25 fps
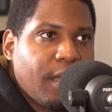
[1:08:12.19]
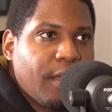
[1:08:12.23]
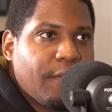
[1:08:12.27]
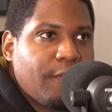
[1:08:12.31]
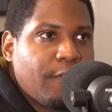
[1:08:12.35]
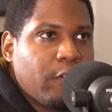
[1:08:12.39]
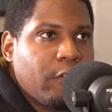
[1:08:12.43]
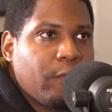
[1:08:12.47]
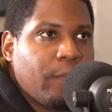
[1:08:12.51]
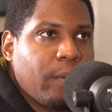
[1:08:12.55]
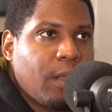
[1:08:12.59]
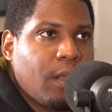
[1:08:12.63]

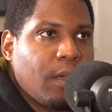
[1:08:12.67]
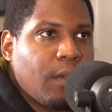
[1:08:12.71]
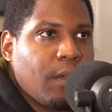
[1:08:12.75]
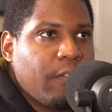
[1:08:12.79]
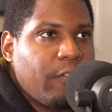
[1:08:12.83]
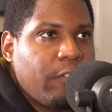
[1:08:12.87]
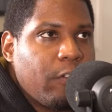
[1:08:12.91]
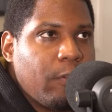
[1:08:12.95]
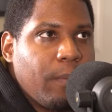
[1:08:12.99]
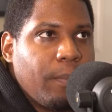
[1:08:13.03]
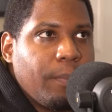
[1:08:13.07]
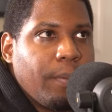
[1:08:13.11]
if you've been
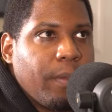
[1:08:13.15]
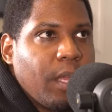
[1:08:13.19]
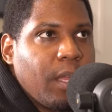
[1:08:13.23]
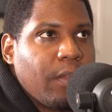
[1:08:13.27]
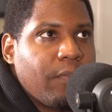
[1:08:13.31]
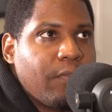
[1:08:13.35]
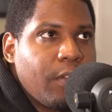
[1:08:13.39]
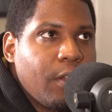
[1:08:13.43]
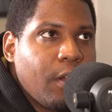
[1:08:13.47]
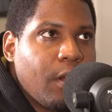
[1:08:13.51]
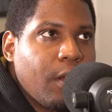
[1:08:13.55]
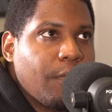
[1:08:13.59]
if you've been
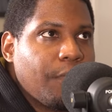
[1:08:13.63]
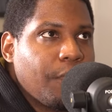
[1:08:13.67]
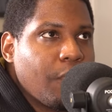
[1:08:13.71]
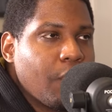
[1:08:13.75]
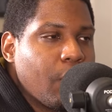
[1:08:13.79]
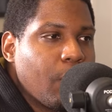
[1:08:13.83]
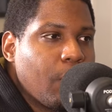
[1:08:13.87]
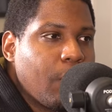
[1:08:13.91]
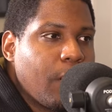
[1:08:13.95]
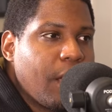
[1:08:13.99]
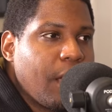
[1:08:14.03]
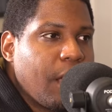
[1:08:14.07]
playing vr
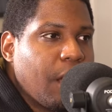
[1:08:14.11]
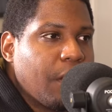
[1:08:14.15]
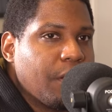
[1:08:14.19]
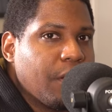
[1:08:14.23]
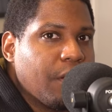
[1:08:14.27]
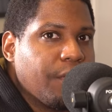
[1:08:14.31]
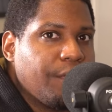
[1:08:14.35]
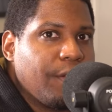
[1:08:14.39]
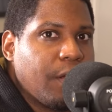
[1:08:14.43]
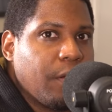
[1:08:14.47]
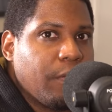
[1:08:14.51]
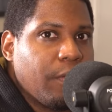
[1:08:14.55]
for a while
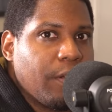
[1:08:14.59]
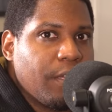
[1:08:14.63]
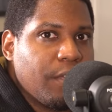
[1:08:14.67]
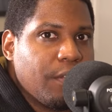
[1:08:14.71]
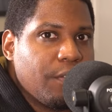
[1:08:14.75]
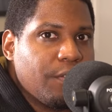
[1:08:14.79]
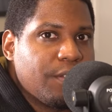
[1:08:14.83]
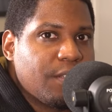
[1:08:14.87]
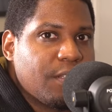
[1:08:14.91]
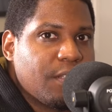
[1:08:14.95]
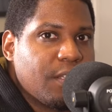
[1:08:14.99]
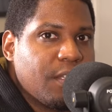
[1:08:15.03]
you're very
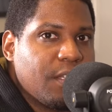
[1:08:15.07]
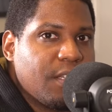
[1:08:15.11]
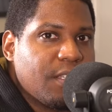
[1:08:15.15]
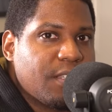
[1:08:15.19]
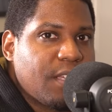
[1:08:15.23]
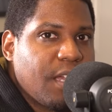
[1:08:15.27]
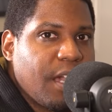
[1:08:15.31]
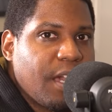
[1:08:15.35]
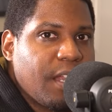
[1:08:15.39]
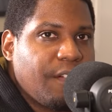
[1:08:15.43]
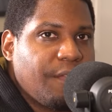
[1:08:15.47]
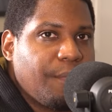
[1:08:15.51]
used to
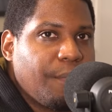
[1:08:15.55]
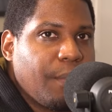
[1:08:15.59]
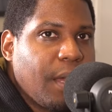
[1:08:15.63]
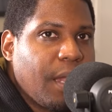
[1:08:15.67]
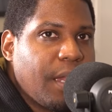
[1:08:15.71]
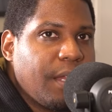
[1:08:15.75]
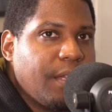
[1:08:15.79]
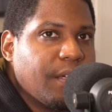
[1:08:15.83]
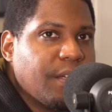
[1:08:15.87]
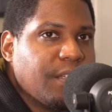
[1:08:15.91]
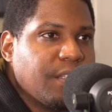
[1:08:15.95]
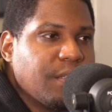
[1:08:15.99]
these kind of
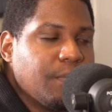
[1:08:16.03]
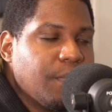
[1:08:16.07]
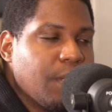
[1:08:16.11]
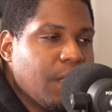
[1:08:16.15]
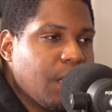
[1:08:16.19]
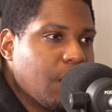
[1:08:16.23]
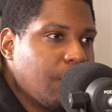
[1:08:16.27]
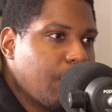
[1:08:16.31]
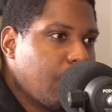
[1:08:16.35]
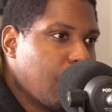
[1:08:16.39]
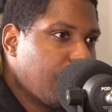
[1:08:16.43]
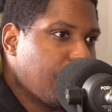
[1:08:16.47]
mindless
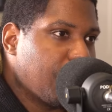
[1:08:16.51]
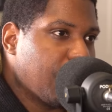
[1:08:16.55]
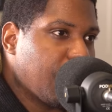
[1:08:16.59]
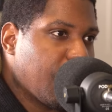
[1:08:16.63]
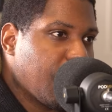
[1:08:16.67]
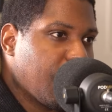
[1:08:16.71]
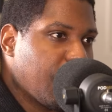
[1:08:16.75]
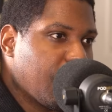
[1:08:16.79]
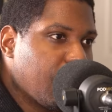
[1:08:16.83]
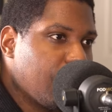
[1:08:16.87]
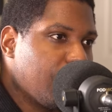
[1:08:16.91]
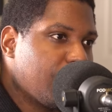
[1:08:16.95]
beat 'em up
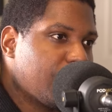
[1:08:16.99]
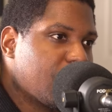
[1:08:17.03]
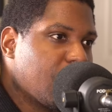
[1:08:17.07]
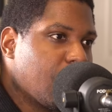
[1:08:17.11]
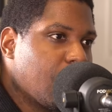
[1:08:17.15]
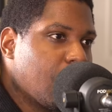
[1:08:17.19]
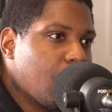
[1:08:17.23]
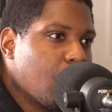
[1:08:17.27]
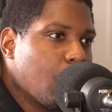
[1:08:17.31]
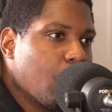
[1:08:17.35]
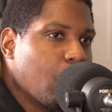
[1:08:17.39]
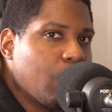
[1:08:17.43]
games
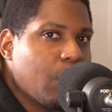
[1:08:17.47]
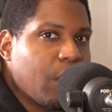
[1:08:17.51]
where